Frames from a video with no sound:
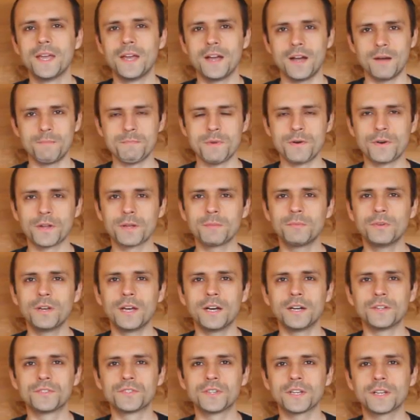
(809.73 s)
I'm Marek
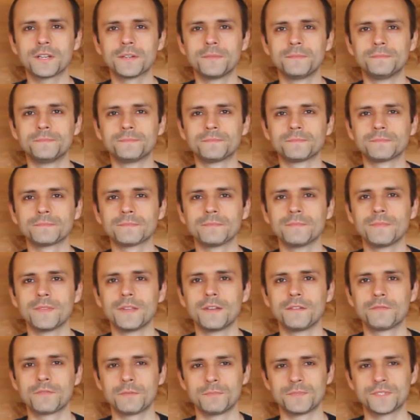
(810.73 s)
Mularczyk
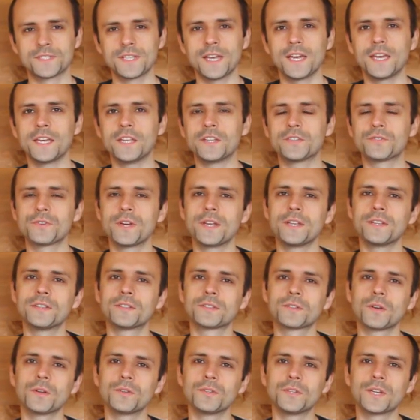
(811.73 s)
from
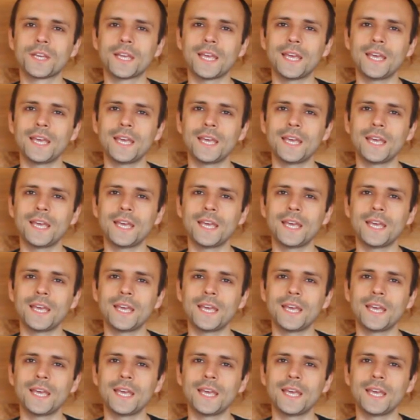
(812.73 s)
saitraining.co.uk,